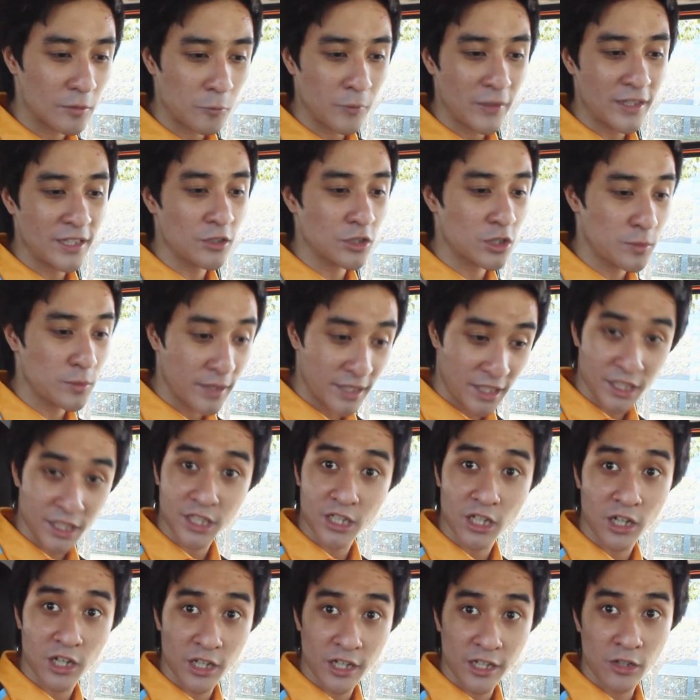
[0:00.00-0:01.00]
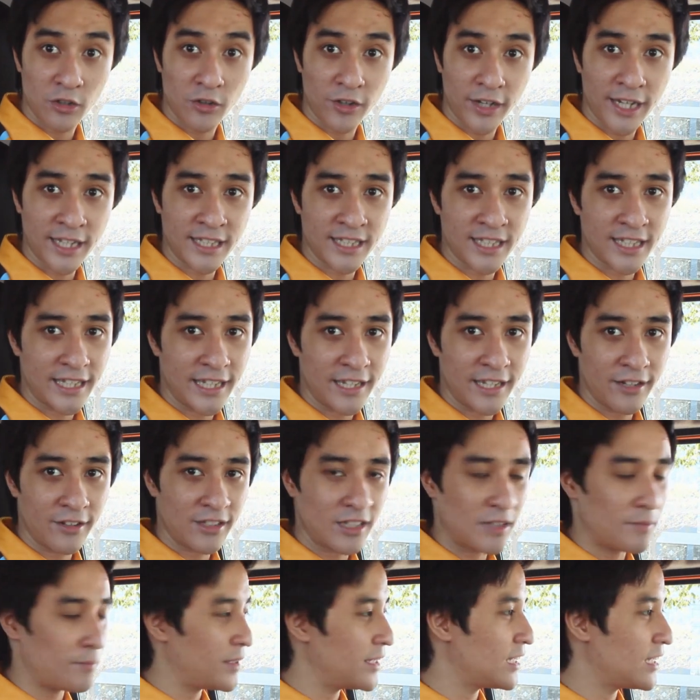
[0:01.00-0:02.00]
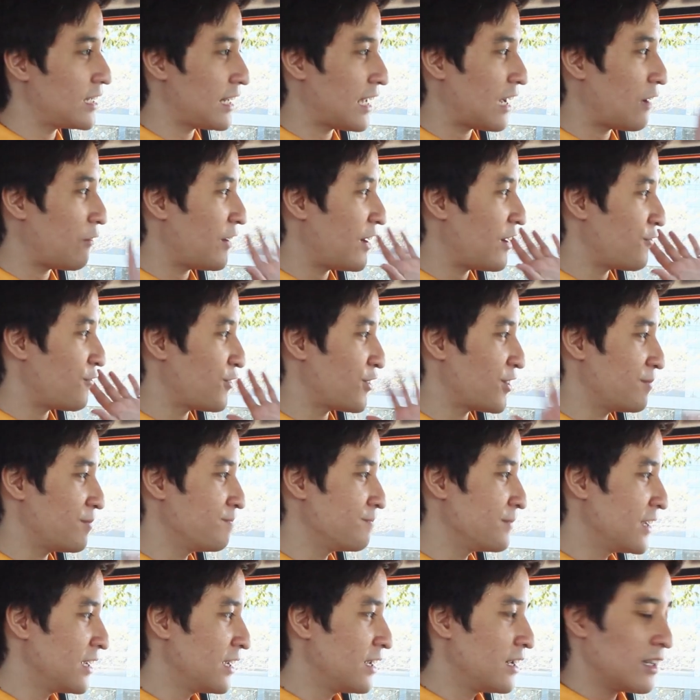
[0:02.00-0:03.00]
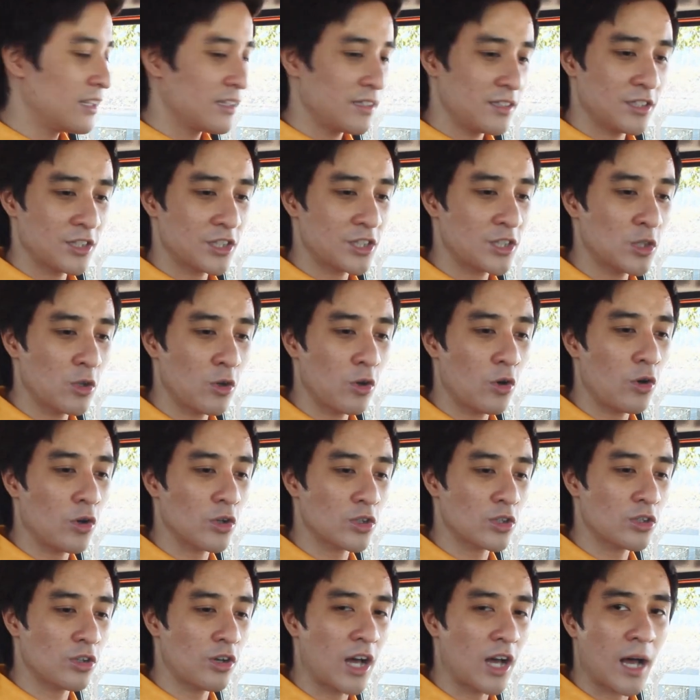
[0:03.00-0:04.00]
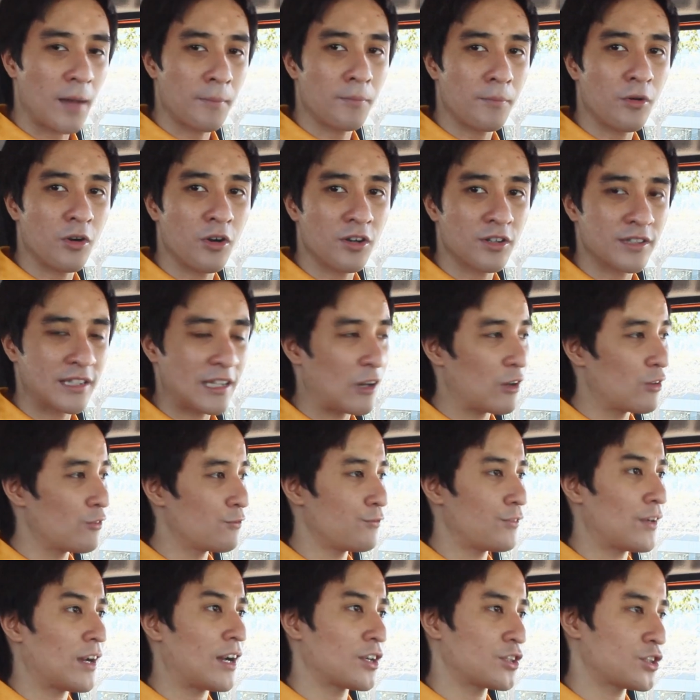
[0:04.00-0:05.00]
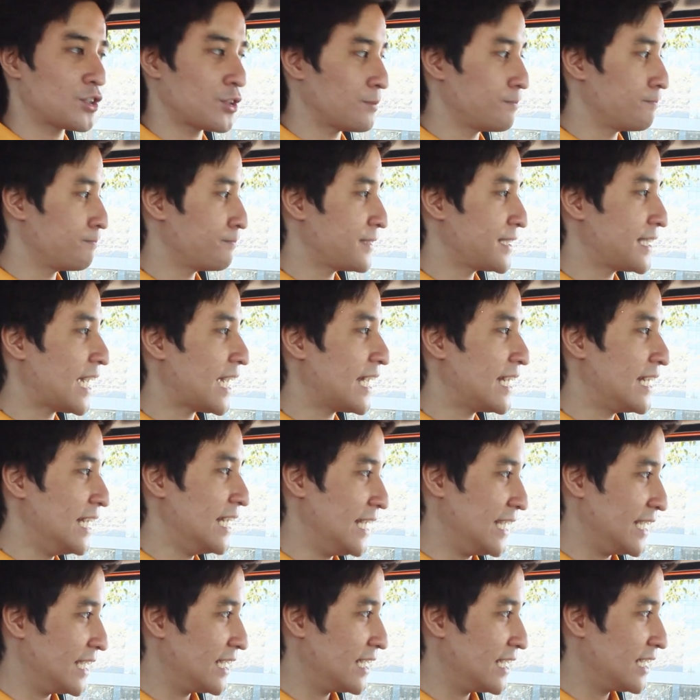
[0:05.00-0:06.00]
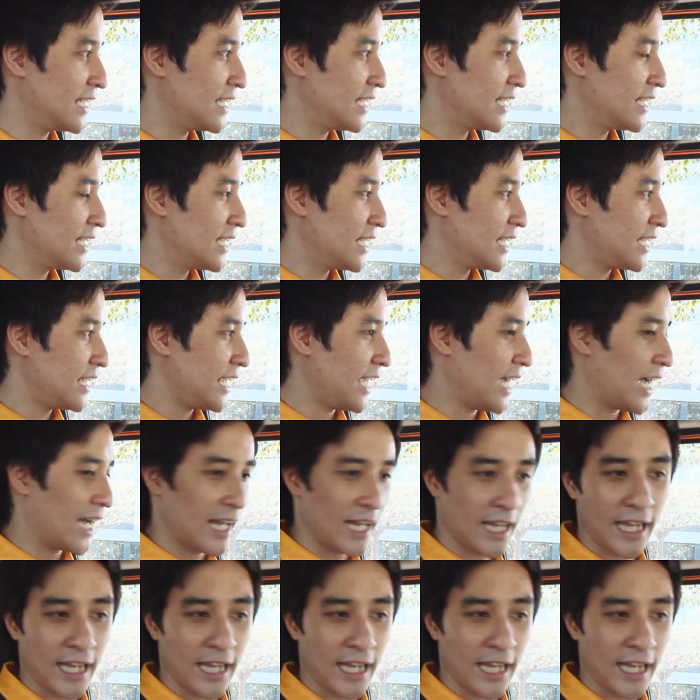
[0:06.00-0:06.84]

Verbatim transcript: window switches are located here in the middle however there's no auto up or down function sadly yeah